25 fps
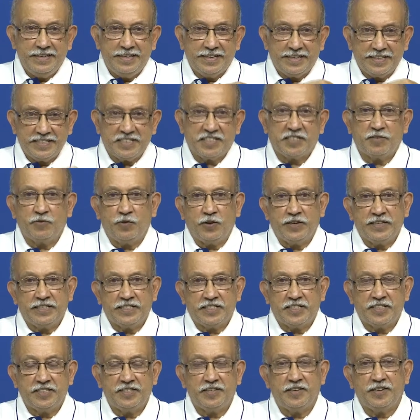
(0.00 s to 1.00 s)

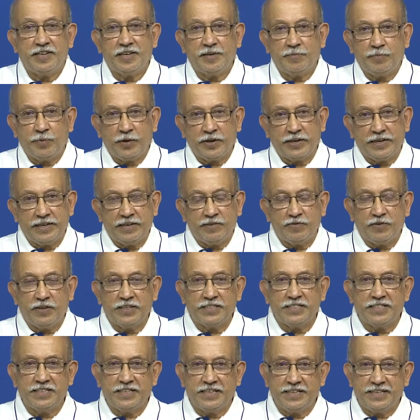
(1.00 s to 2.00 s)
wristwatch or a pocket
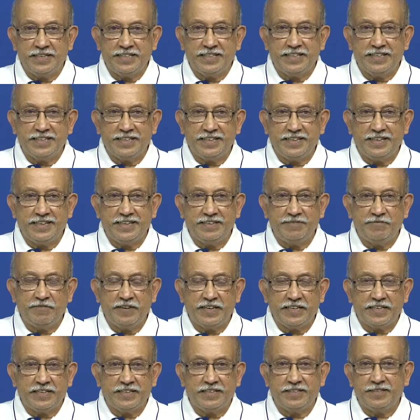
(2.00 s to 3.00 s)
watch or anything and in
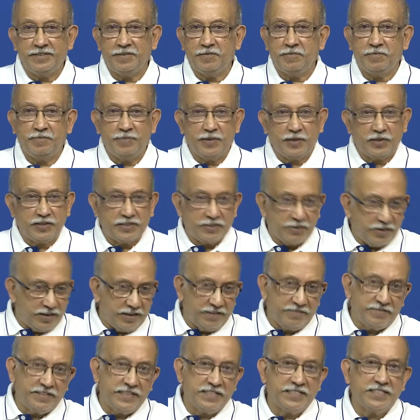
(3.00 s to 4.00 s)
fact uh, because all
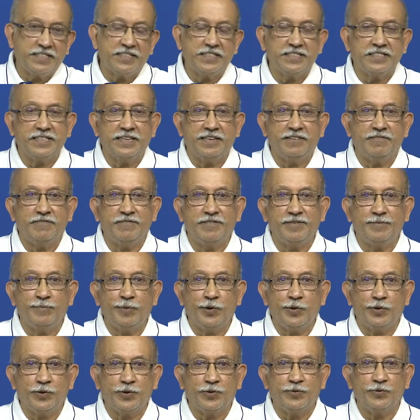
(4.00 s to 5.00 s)
of these things have
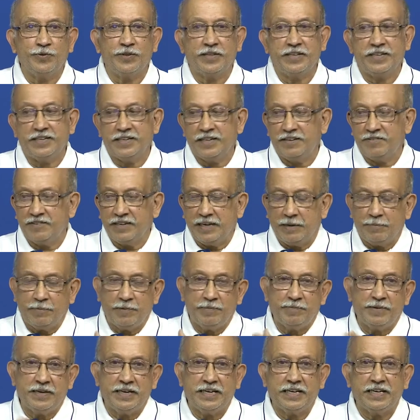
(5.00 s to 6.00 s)
bluetooth and they have
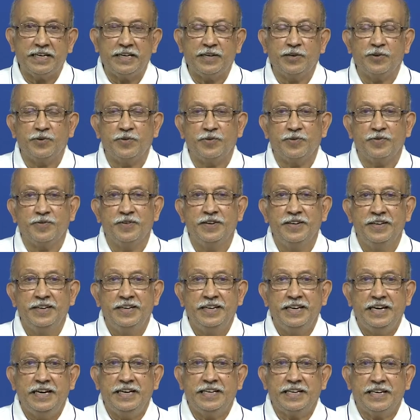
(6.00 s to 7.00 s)
capability to
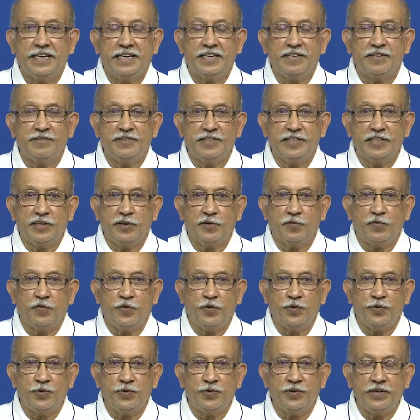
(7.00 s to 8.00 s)
interact with your
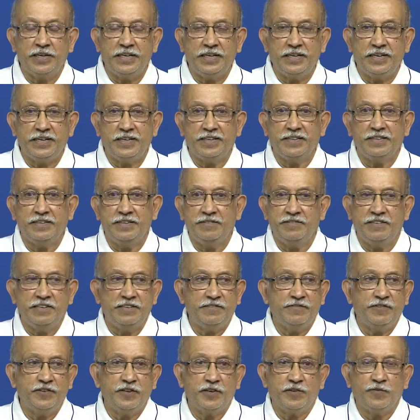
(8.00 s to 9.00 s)
phone and uh, even
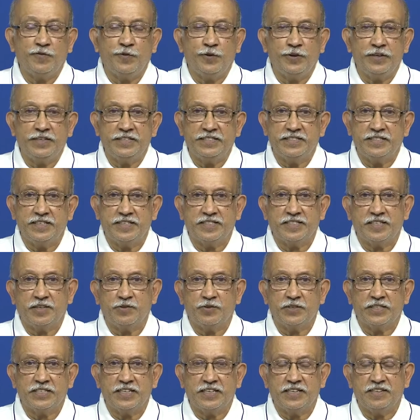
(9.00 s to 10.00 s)
if your phone is just
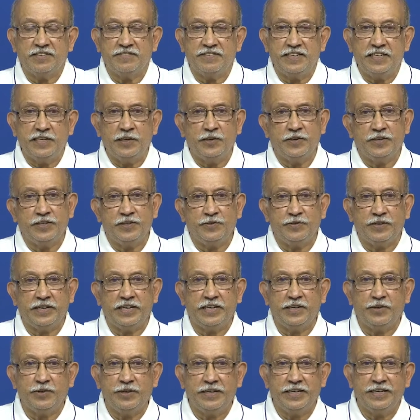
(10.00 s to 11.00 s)
outside the window you
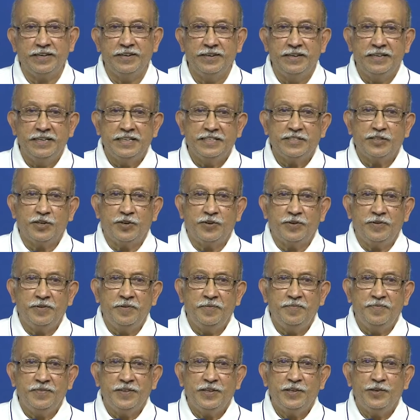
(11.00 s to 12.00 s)
can do it. So,
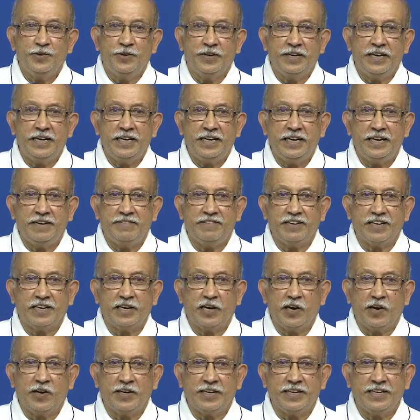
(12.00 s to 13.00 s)
you only have a
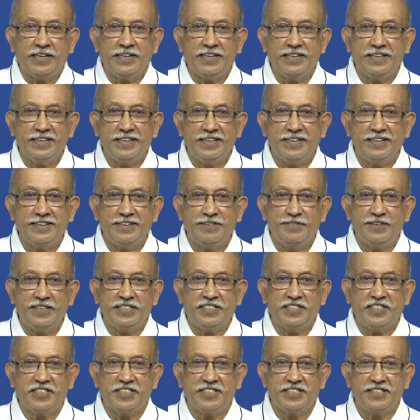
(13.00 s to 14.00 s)
clock
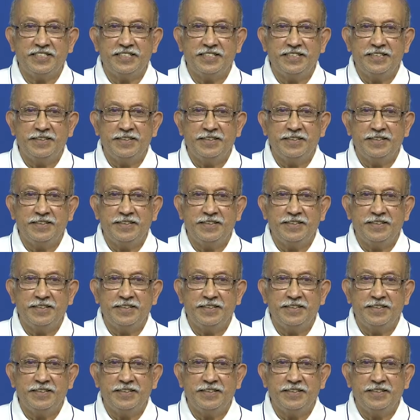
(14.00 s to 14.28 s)
which